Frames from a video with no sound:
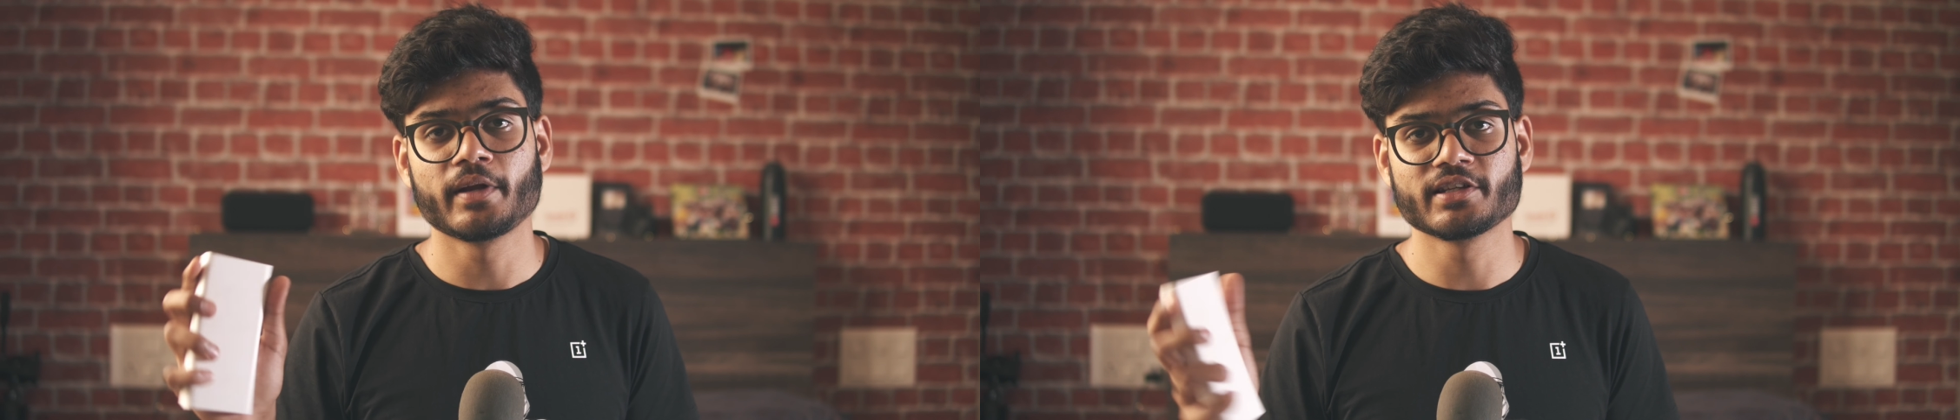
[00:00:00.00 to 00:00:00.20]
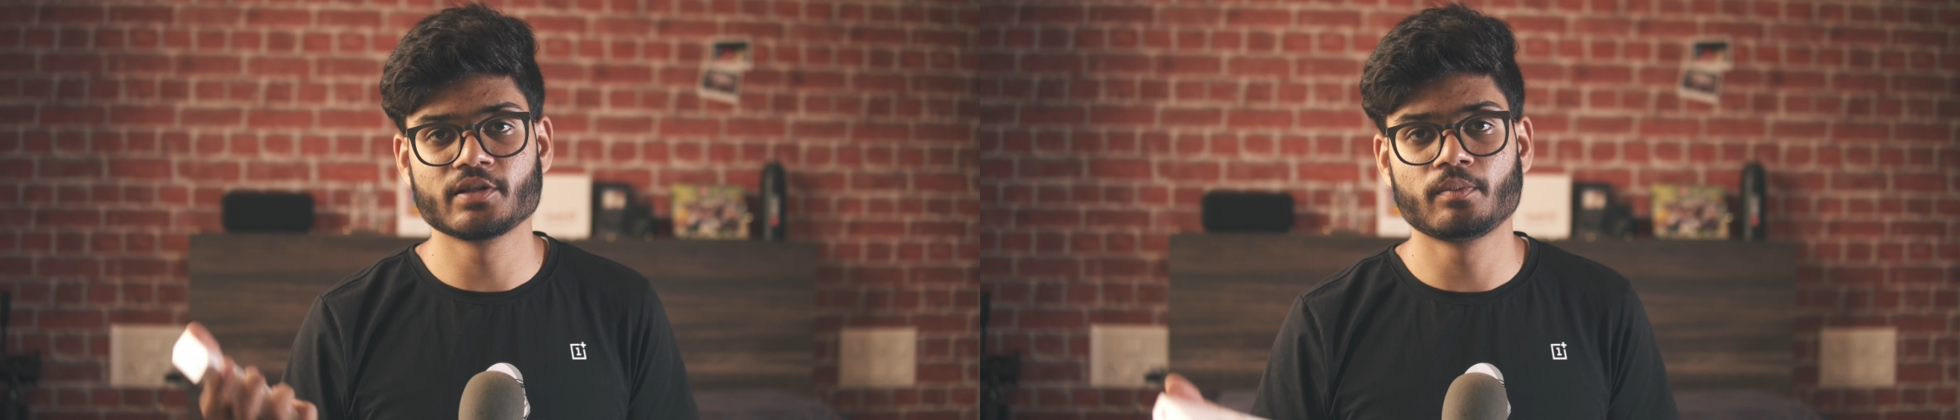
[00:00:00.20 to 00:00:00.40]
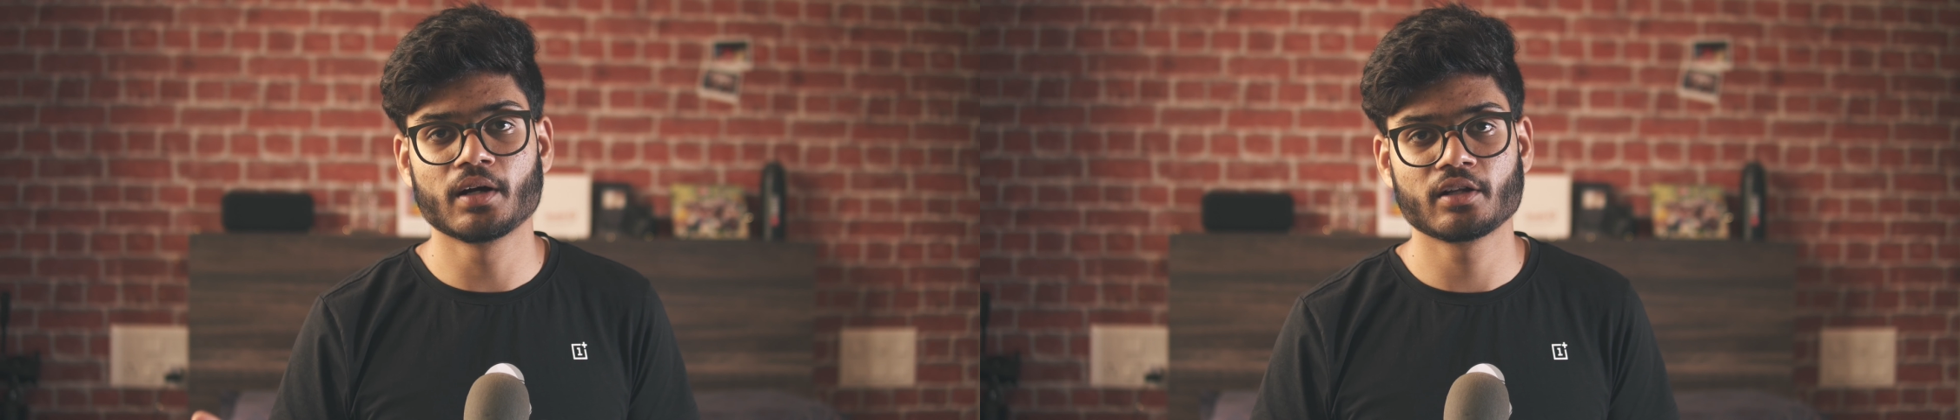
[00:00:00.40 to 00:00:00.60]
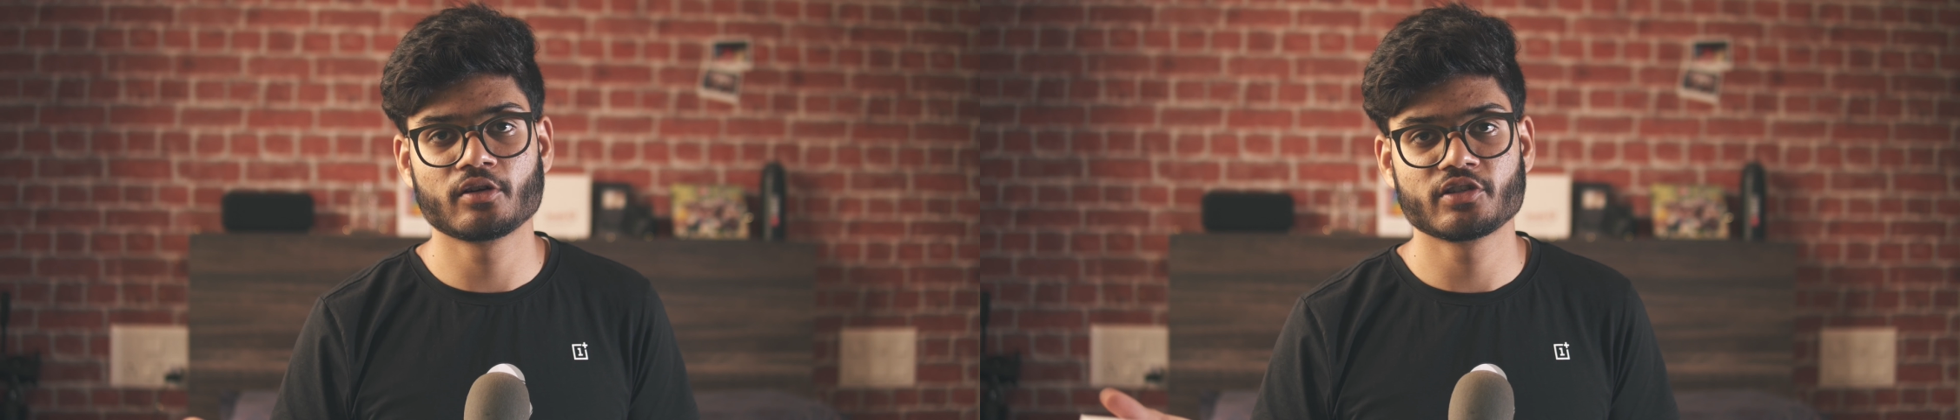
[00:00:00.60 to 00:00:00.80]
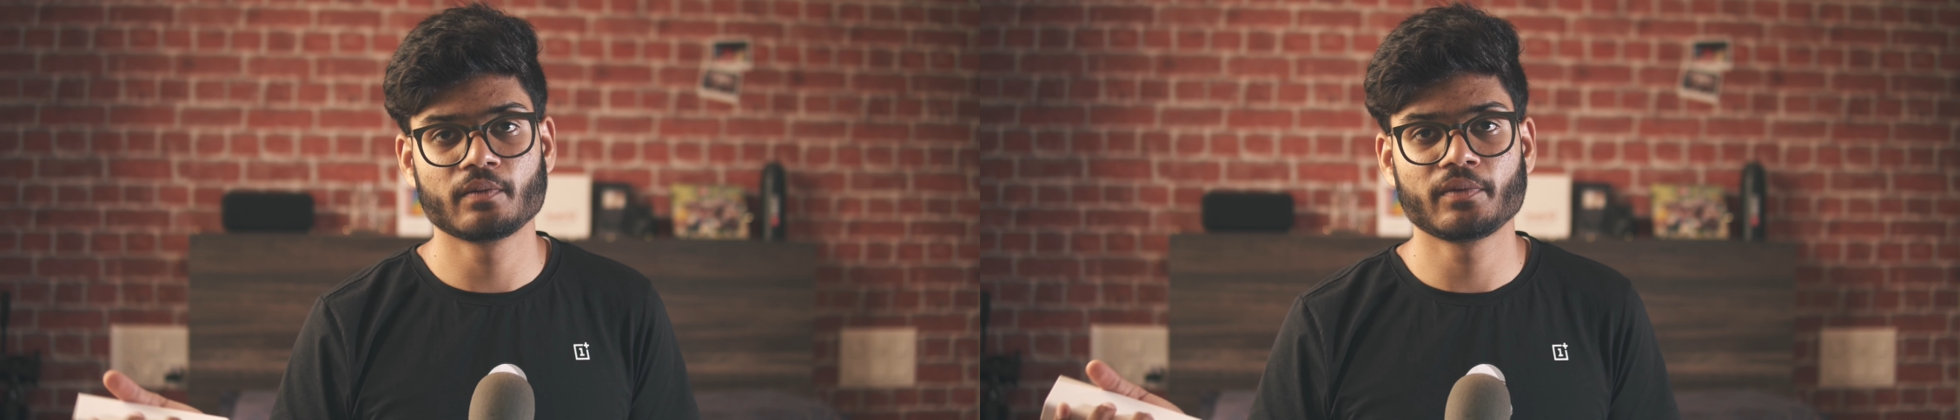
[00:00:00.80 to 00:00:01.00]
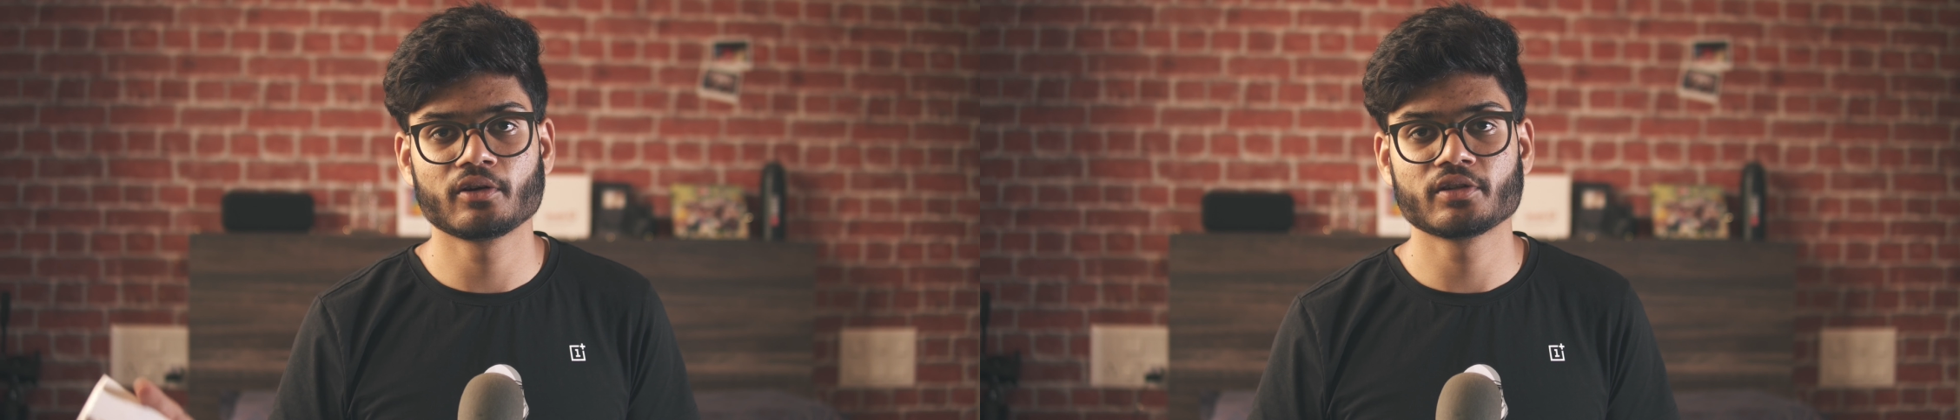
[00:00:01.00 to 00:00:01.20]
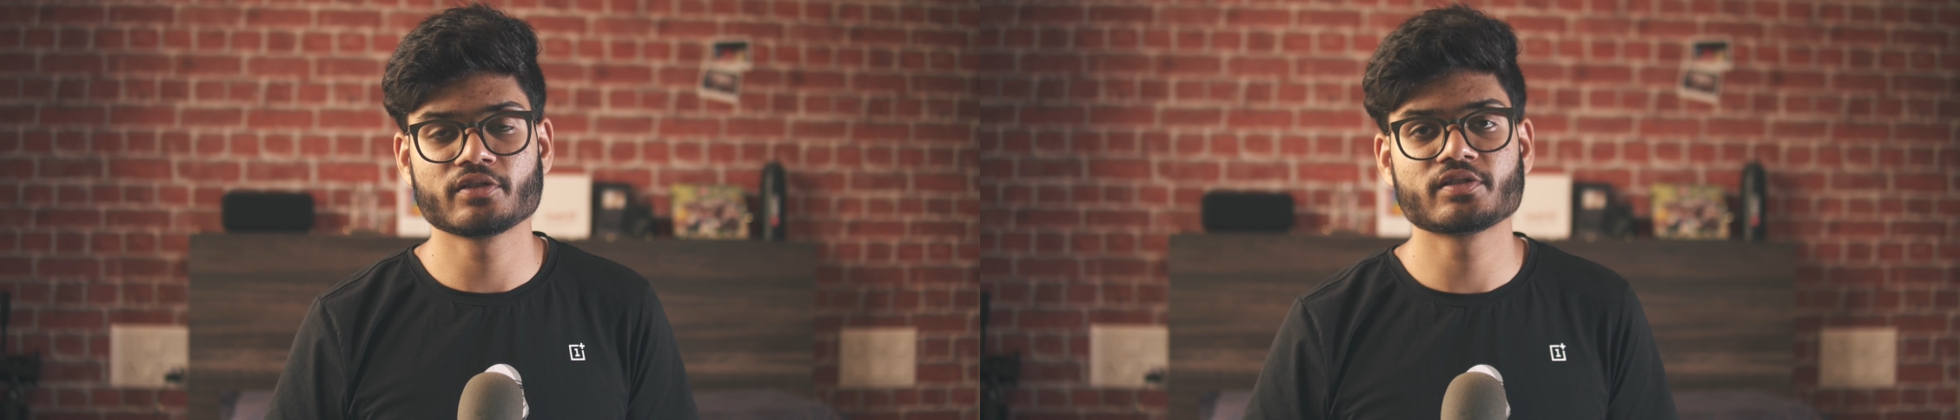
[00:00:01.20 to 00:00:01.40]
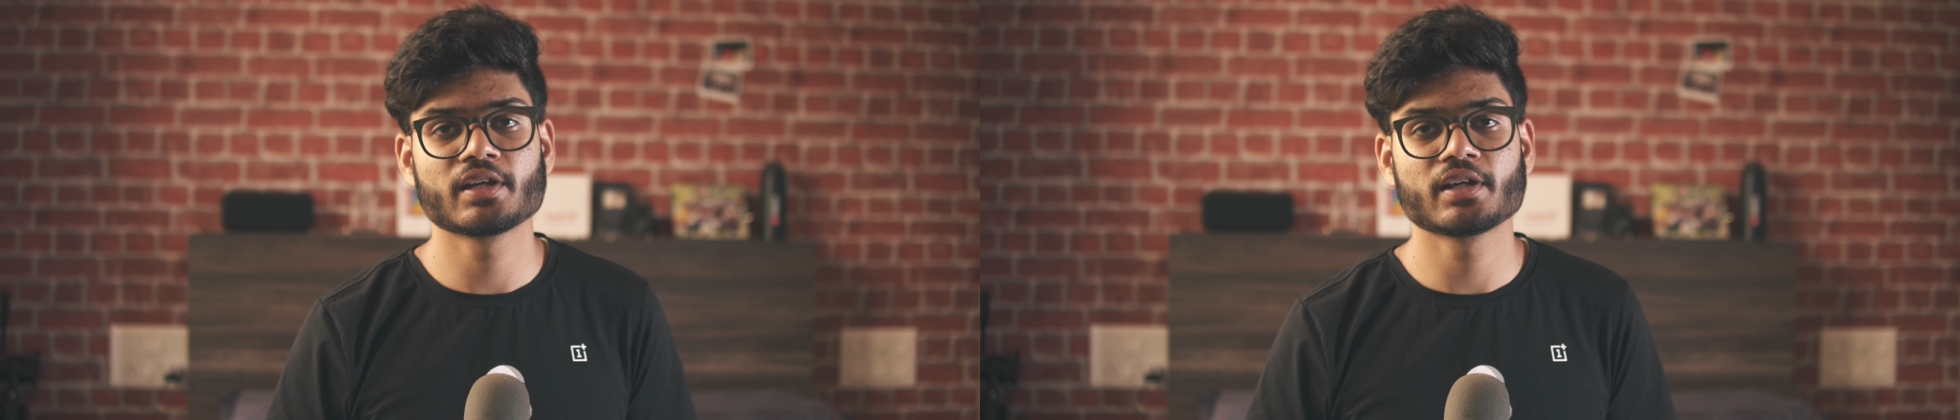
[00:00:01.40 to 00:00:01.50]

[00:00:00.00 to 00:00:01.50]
press the button or something on the